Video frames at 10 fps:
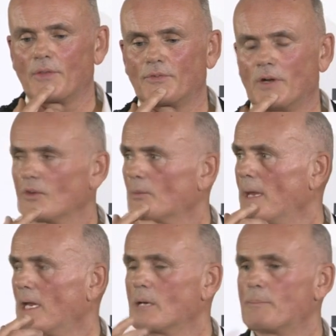of France
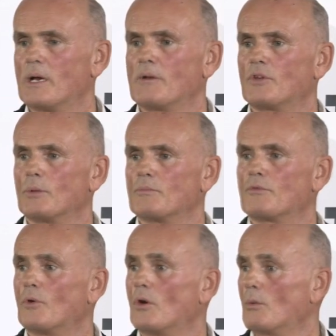making a perfume
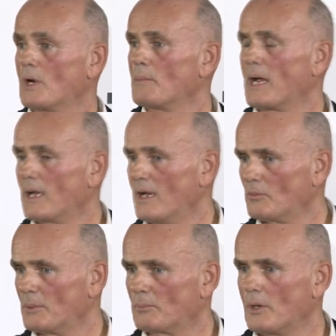for one of my clients,
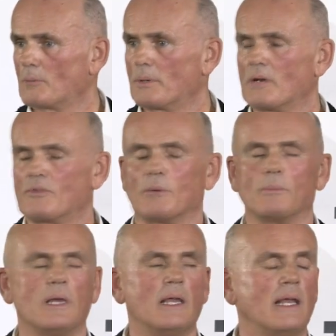bespoke perfume,
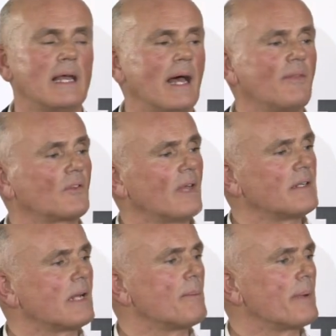and the
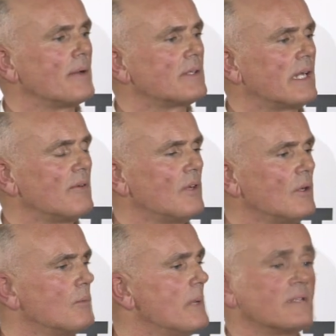scent I'm about to give
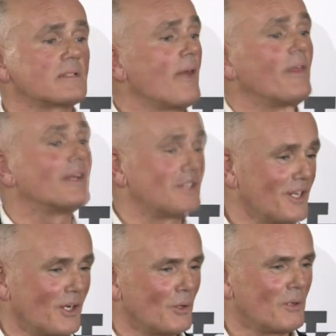you means nothing to
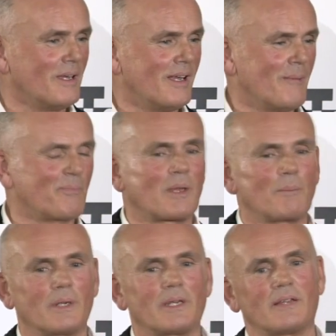you.
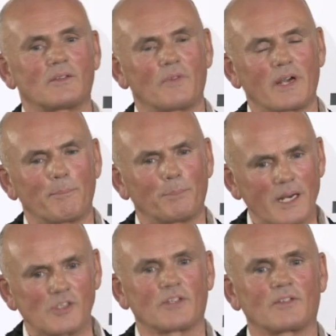But it's a very
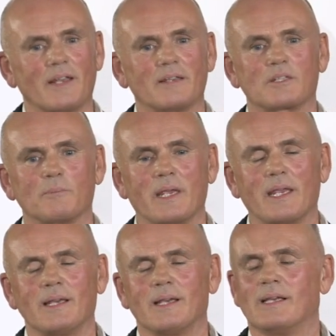precious scent to me
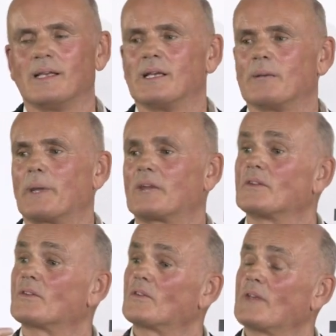because
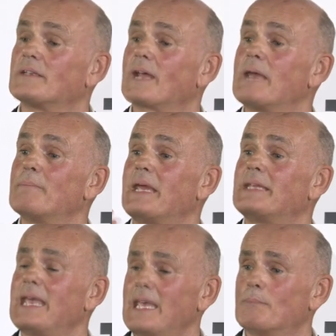it's a scent I made
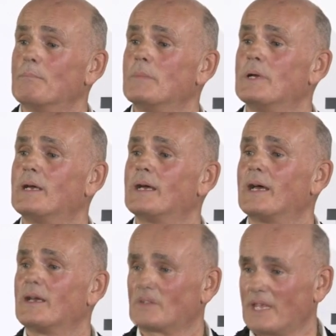him
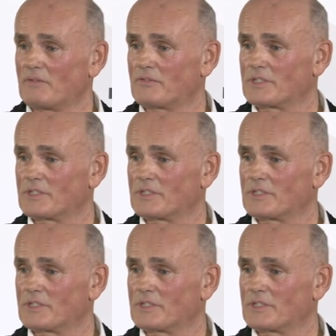as a gift.